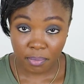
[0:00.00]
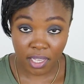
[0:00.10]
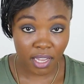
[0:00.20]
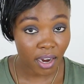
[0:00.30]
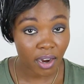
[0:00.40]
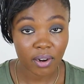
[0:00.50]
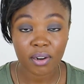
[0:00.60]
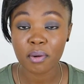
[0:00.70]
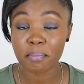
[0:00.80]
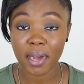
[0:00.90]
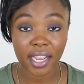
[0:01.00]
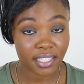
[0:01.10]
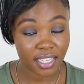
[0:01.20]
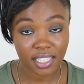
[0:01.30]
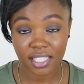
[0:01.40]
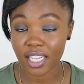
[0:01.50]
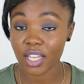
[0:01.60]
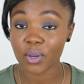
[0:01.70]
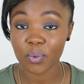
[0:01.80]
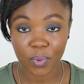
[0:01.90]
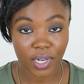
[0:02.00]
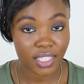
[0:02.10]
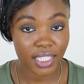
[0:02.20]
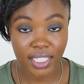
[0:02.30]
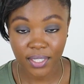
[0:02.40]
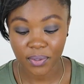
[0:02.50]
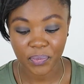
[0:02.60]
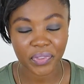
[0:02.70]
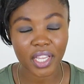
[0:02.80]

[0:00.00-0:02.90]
PR mic testing 1, 2.